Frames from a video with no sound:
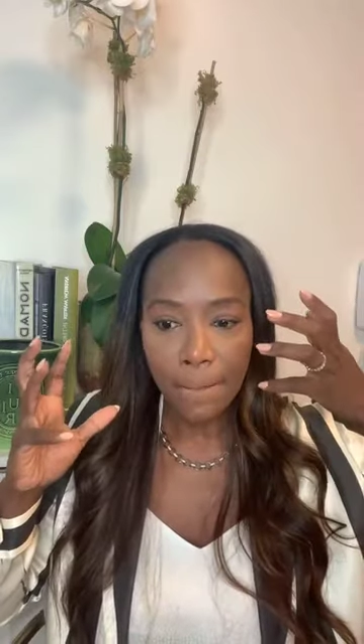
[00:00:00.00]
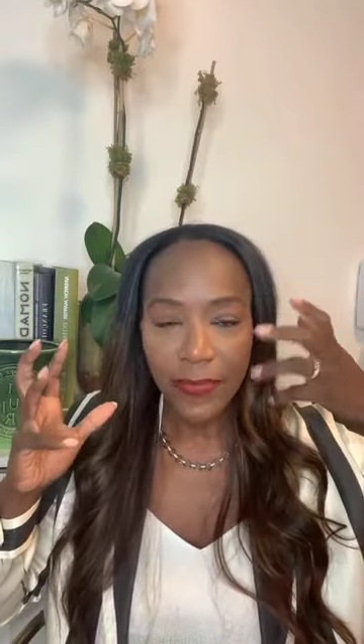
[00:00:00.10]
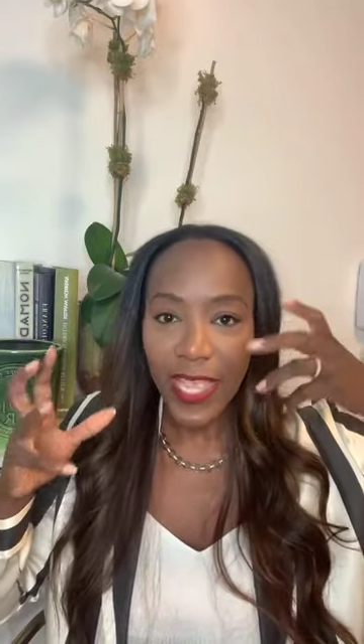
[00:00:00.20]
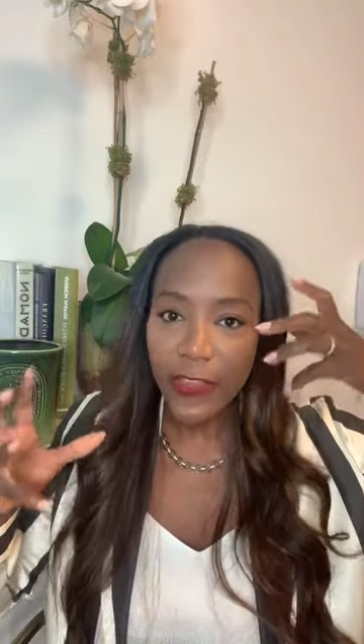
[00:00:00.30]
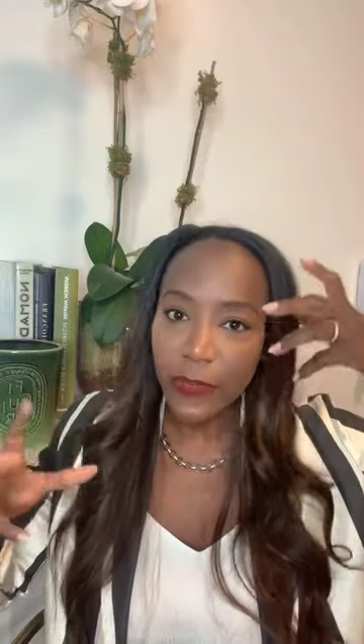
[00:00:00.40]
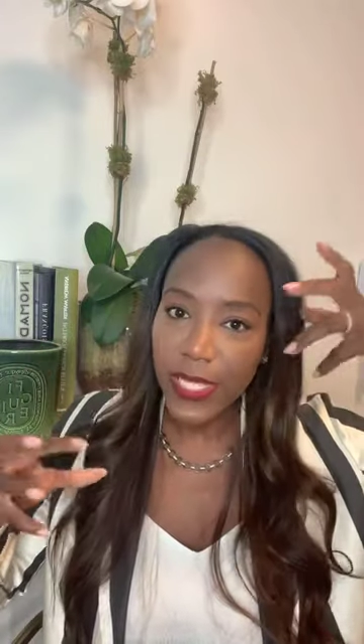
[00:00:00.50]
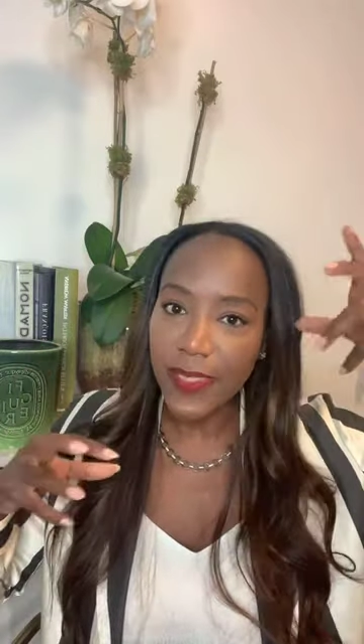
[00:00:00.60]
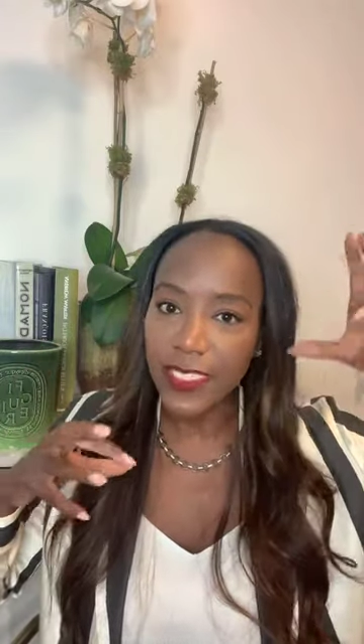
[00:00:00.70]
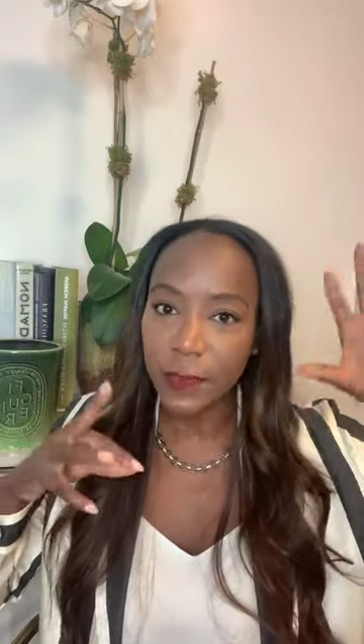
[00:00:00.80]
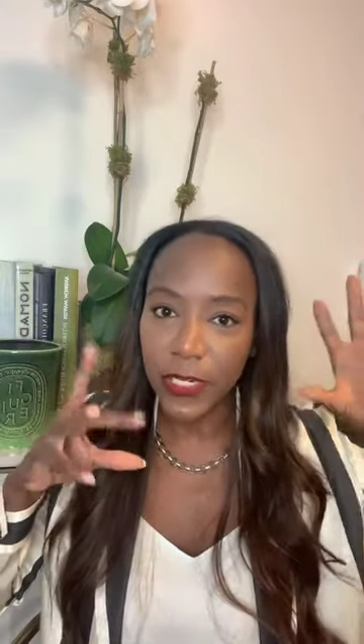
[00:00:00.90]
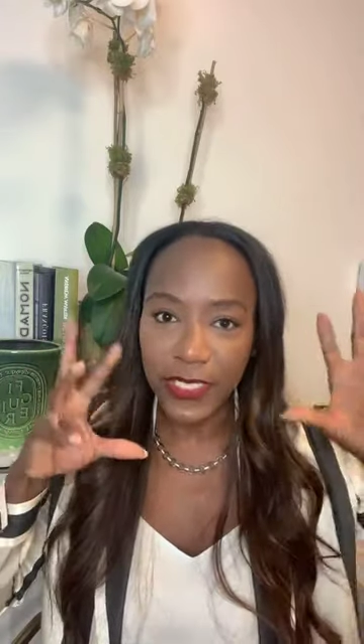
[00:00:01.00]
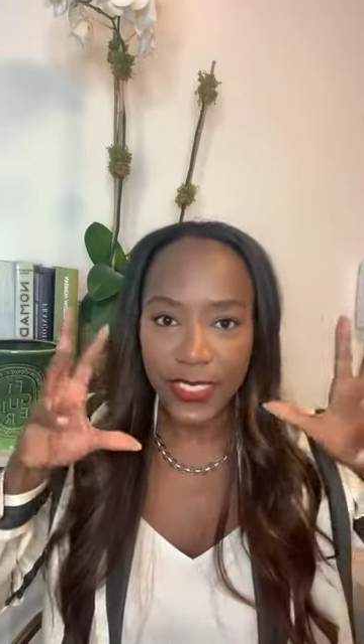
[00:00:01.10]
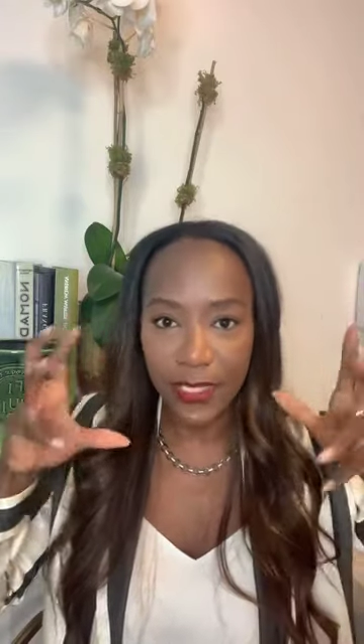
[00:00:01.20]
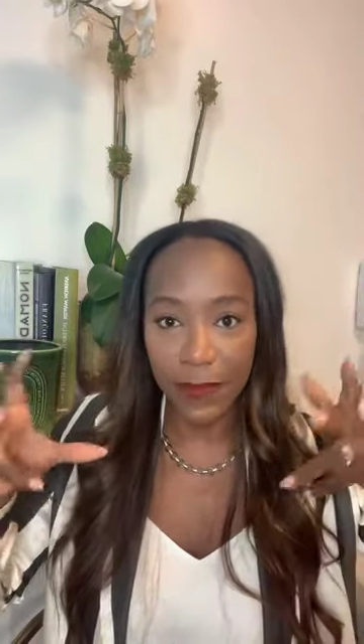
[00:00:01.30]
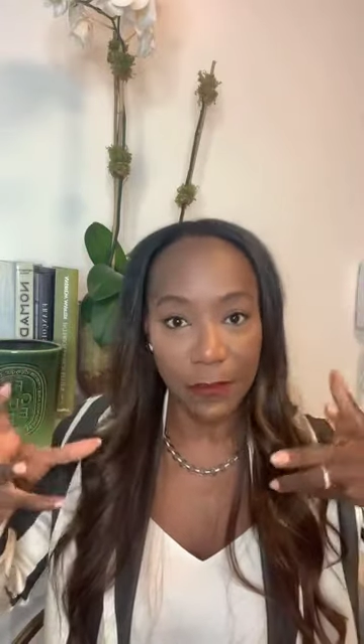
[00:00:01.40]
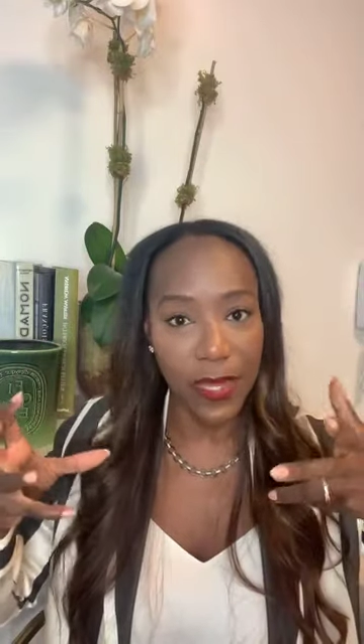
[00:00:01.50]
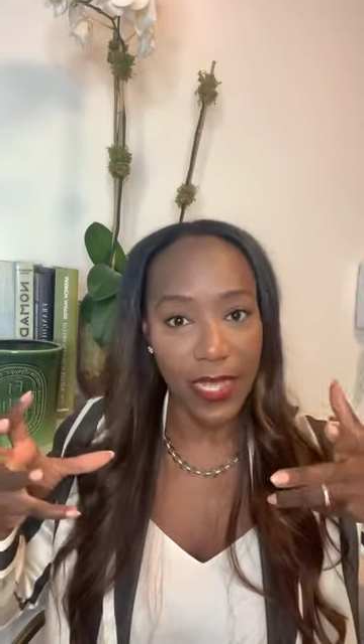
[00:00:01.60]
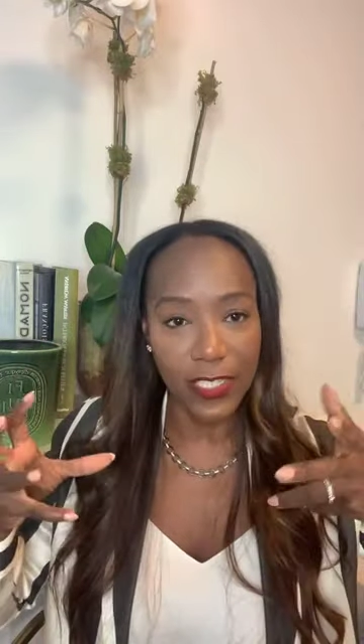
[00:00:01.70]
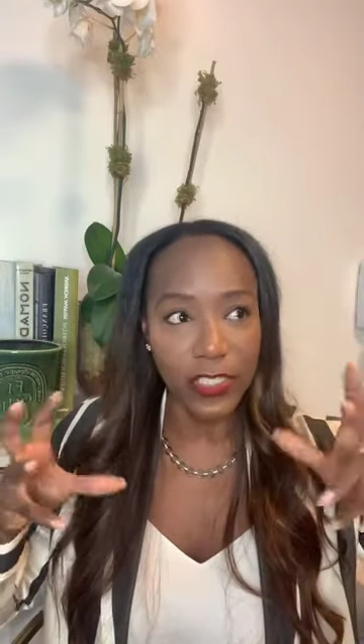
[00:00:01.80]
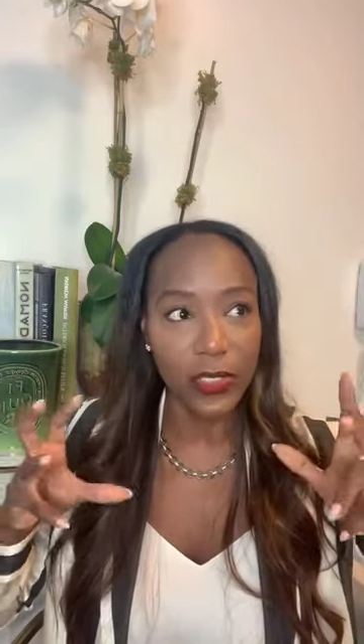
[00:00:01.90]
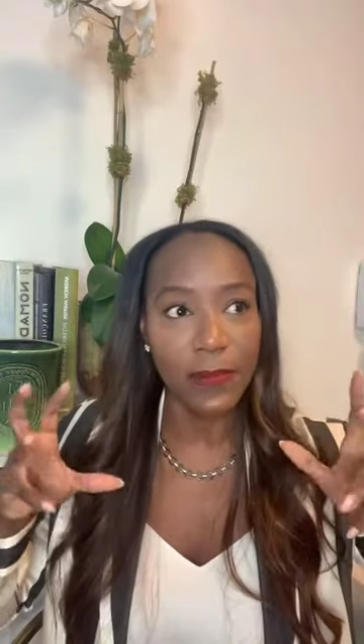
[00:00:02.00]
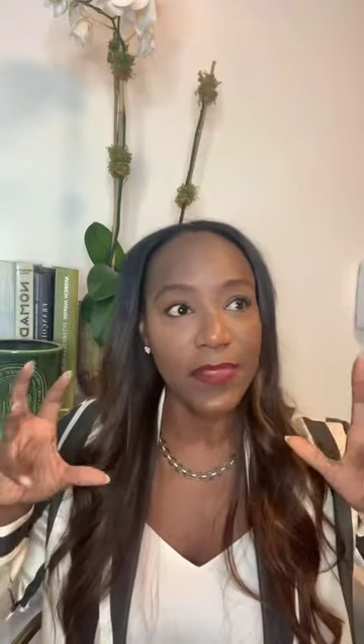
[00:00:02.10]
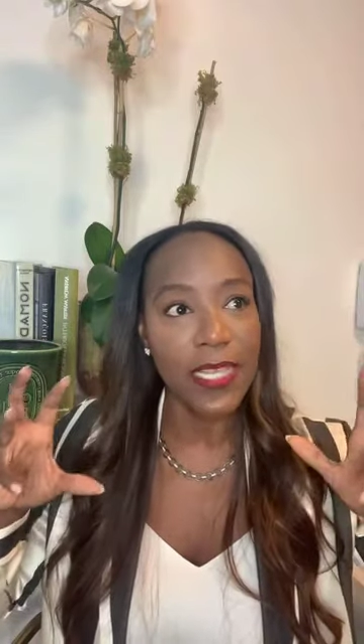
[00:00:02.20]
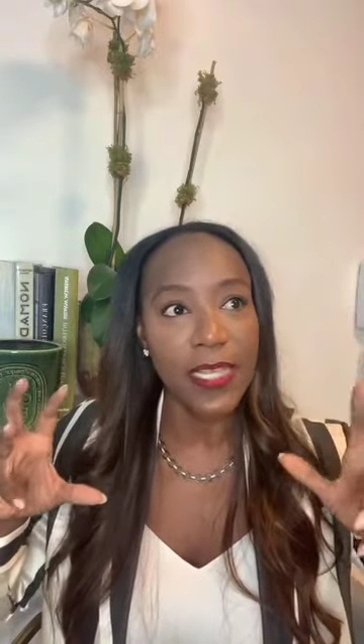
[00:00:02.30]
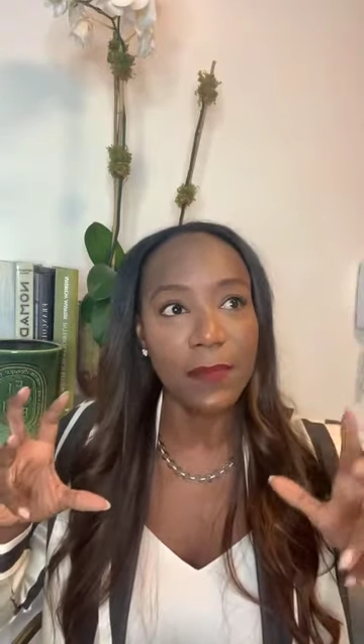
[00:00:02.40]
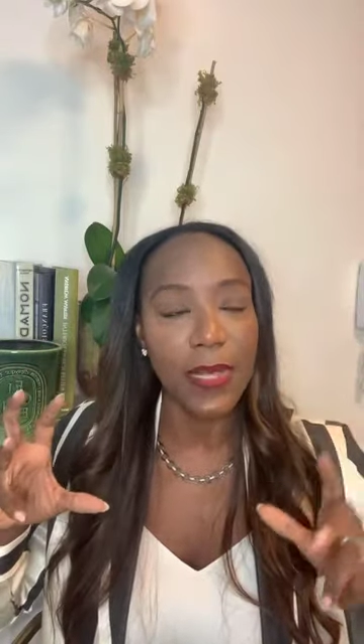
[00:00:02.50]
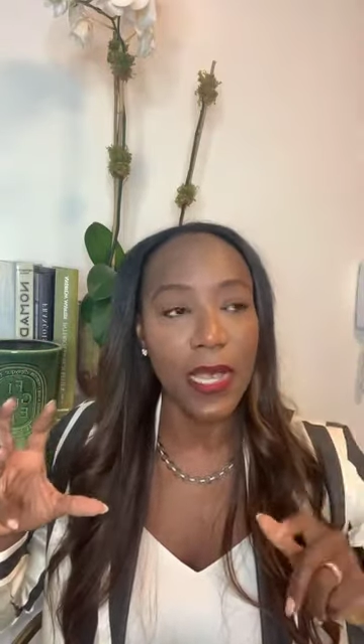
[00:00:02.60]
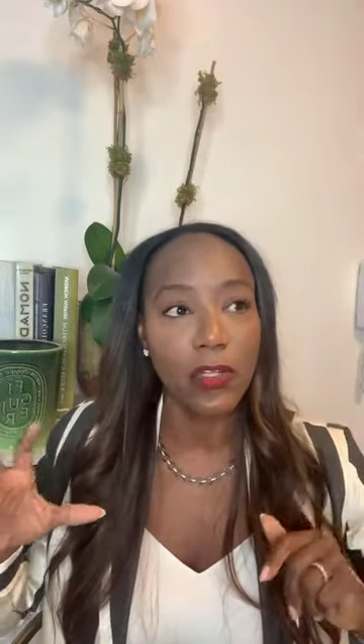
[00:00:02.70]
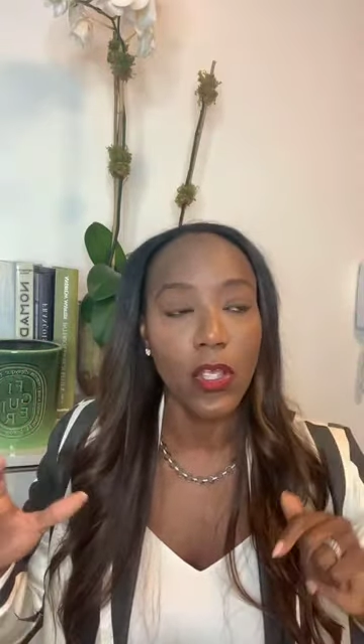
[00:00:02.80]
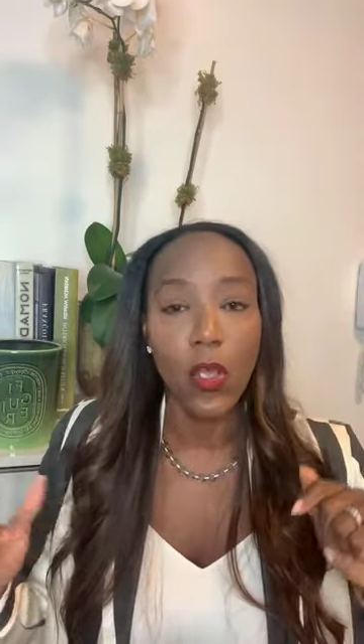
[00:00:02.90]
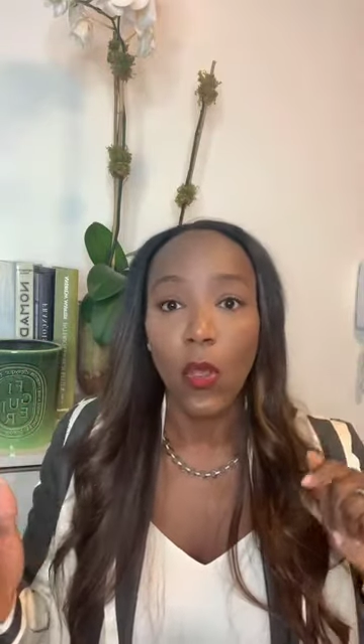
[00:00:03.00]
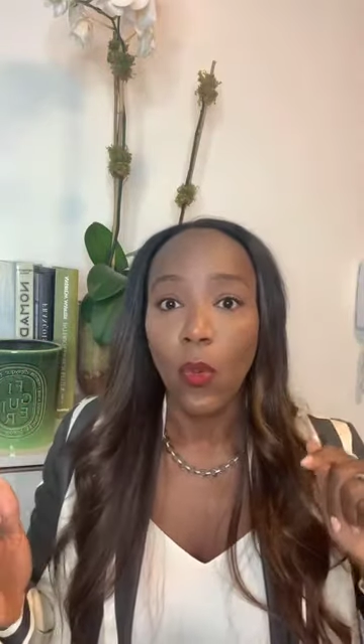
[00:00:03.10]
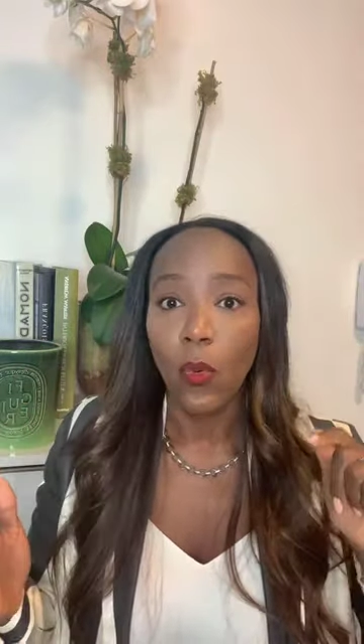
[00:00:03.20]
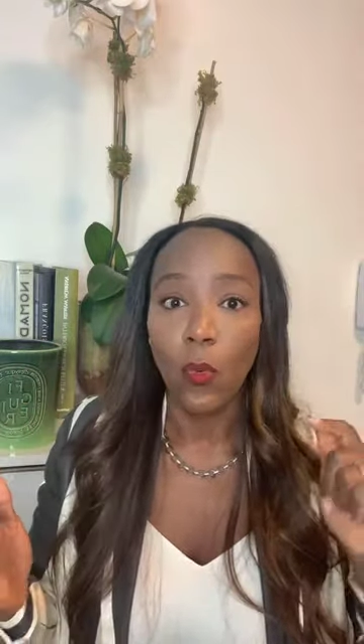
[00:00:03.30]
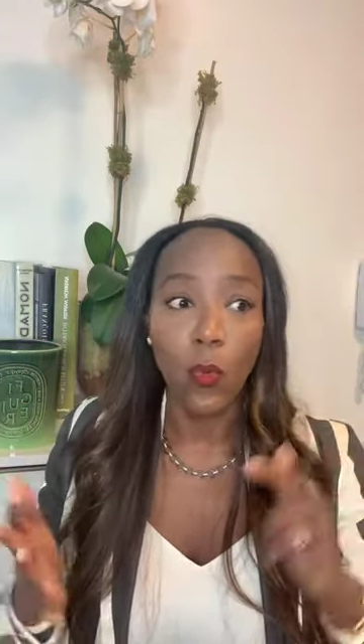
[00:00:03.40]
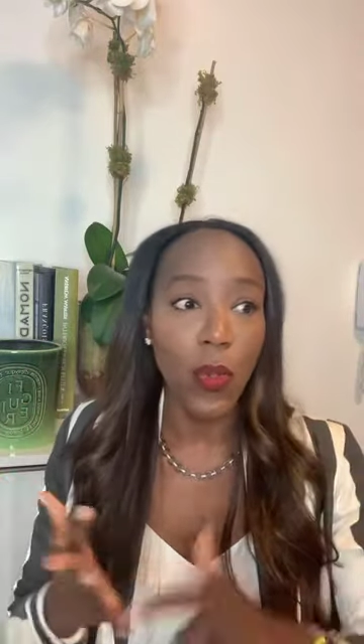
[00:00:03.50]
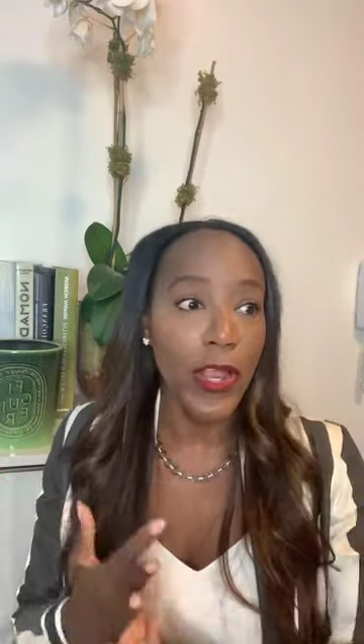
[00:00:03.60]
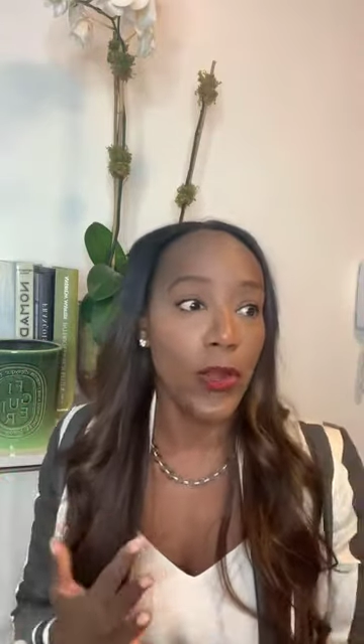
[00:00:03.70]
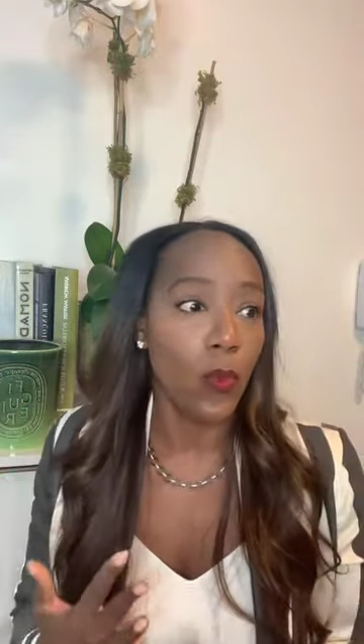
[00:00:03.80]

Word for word: I create this person in my mind. So I'm thinking about where